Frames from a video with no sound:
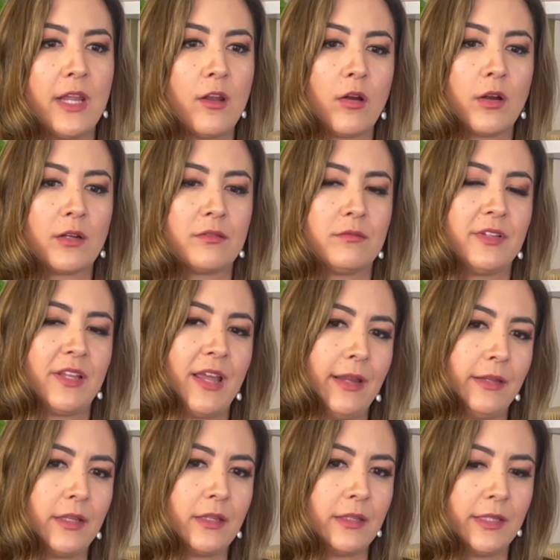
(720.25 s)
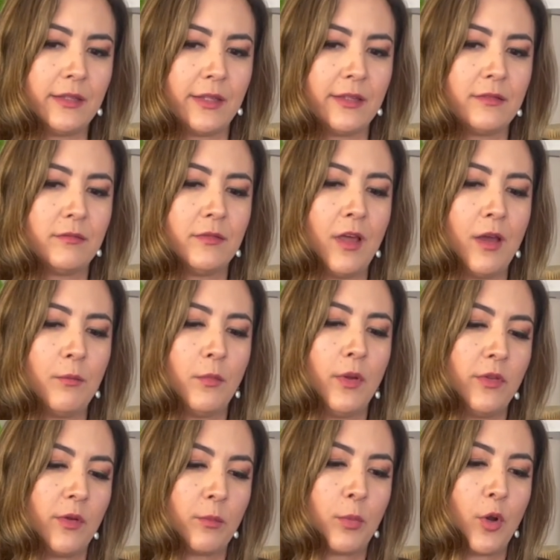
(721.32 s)
are technically
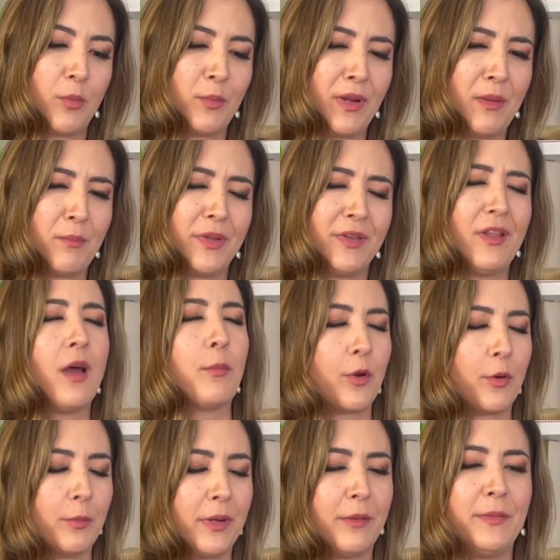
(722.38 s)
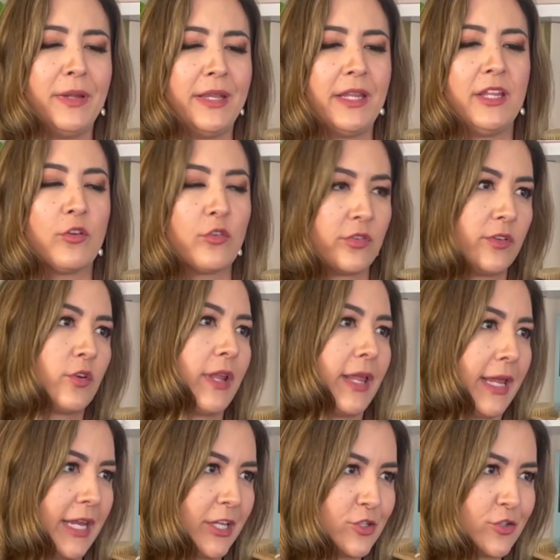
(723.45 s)
they're permanent, but not permanent, meaning you're still going
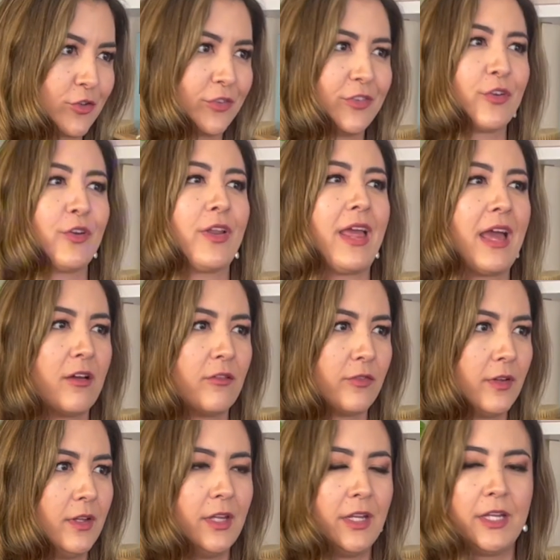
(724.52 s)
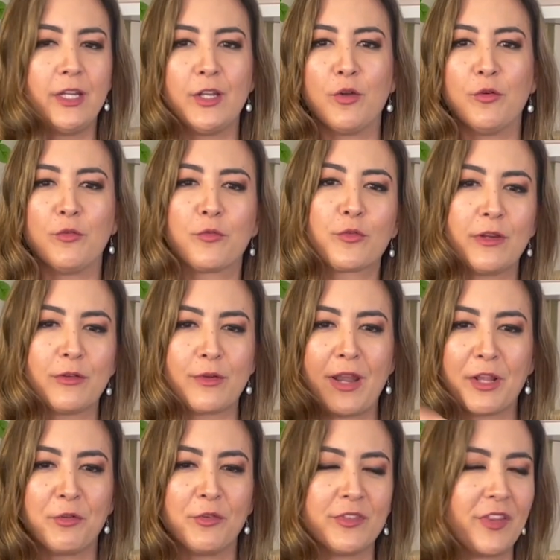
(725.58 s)
to age. You're still going to have, free
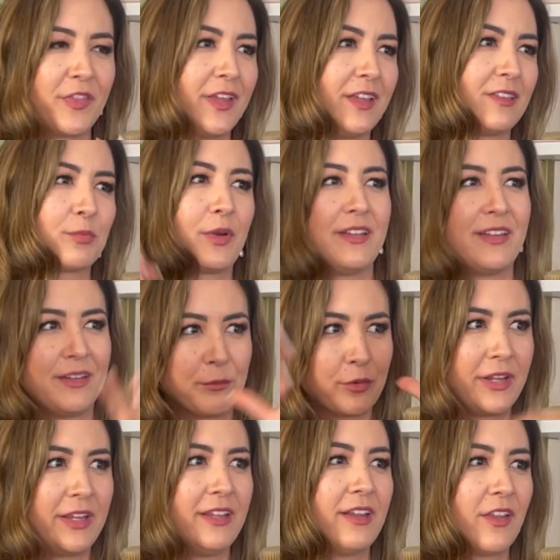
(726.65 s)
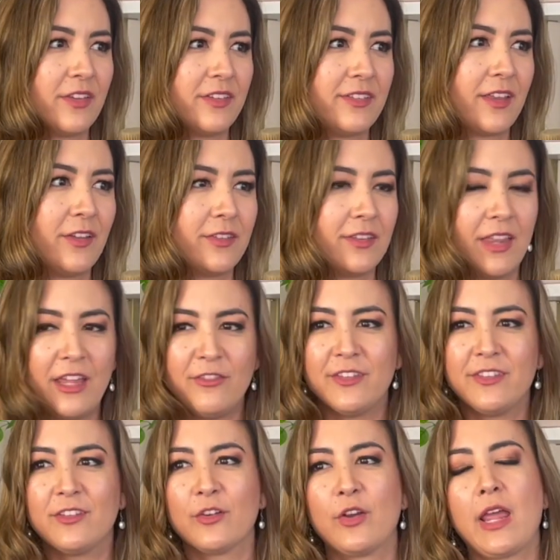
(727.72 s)
radicals and things breaking down the cells. Life
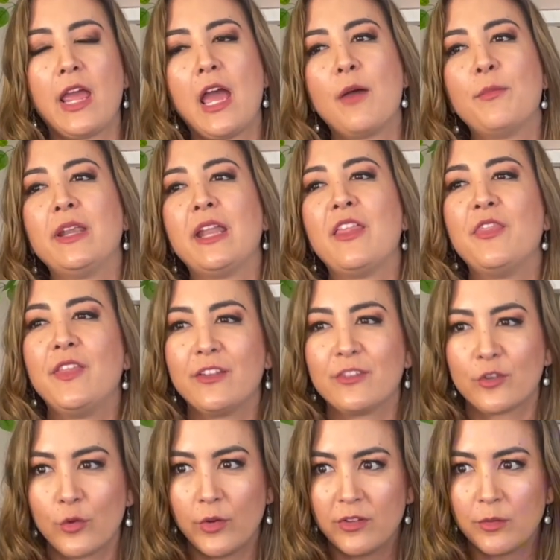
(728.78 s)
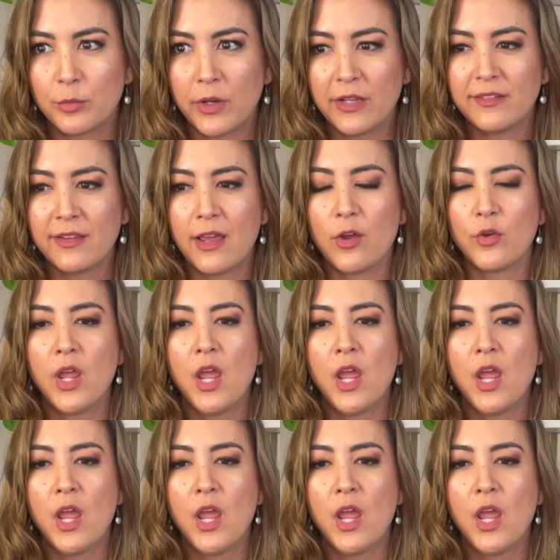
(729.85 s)
is still going to happen and things are going to break down.